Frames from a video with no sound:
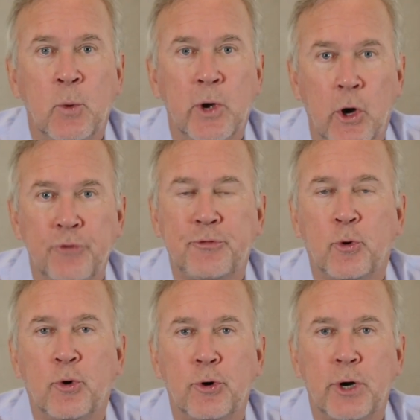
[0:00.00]
We also
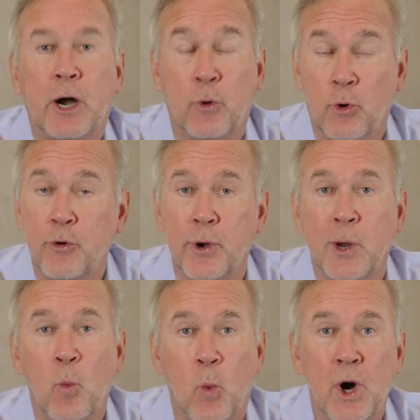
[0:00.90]
are
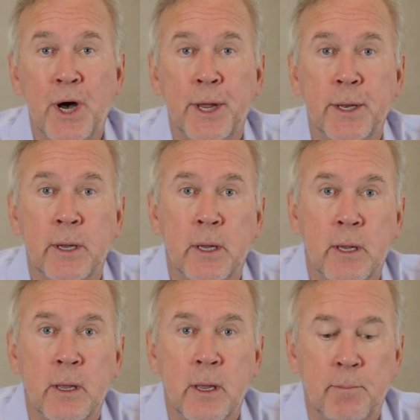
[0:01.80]
ordering one
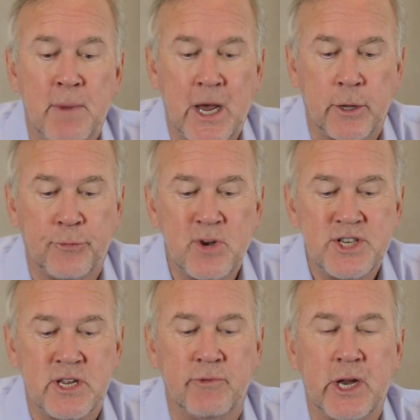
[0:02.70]
model
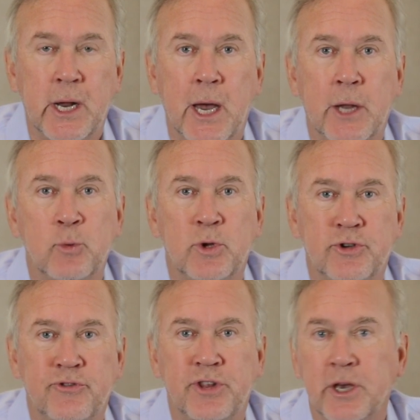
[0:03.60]
379,
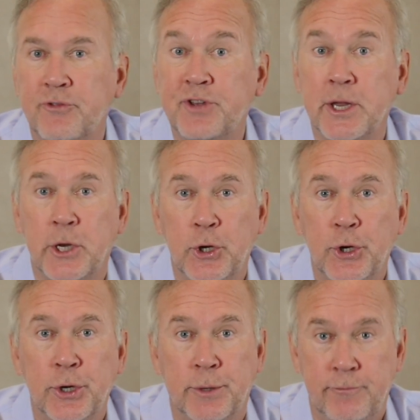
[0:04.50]
which is the extended
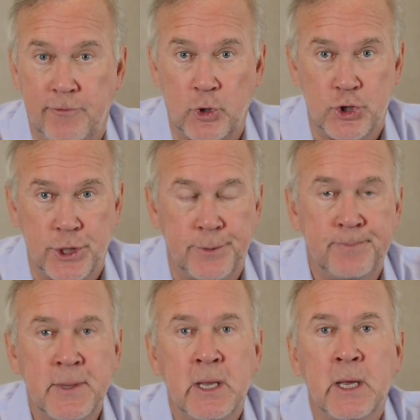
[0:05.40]
hood
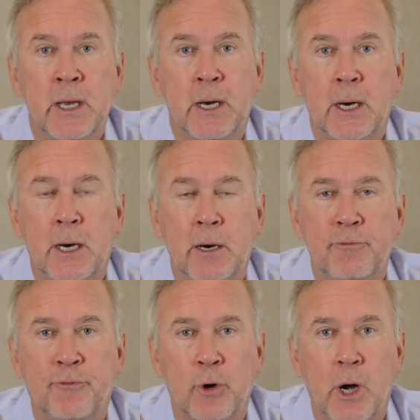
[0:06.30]
version
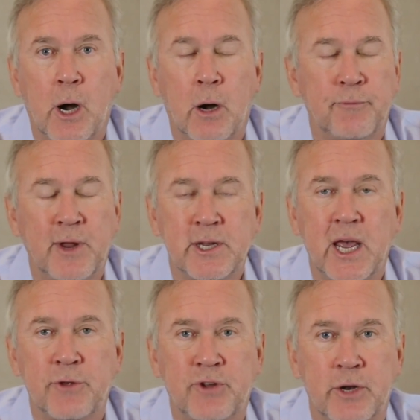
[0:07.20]
for our
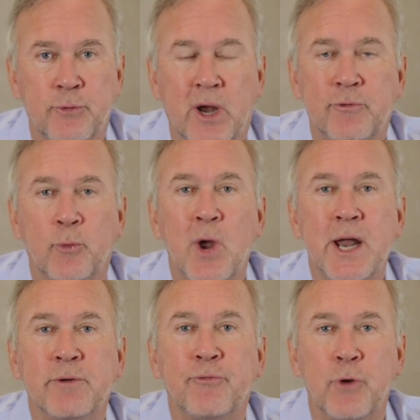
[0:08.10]
fantastic driver,
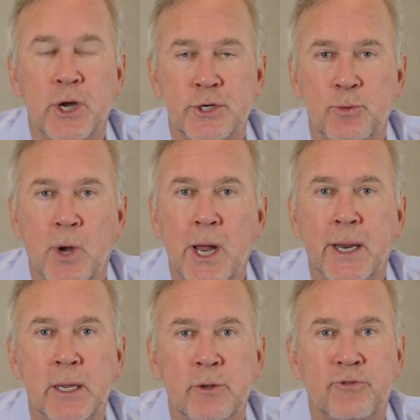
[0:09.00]
Ronnie French.
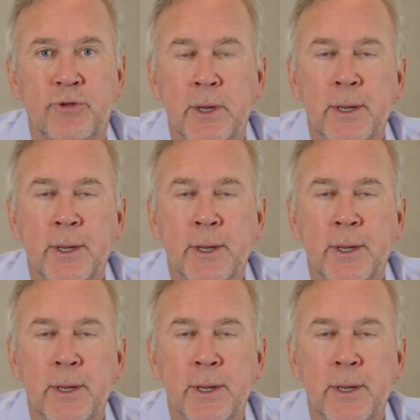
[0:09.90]
Ronnie is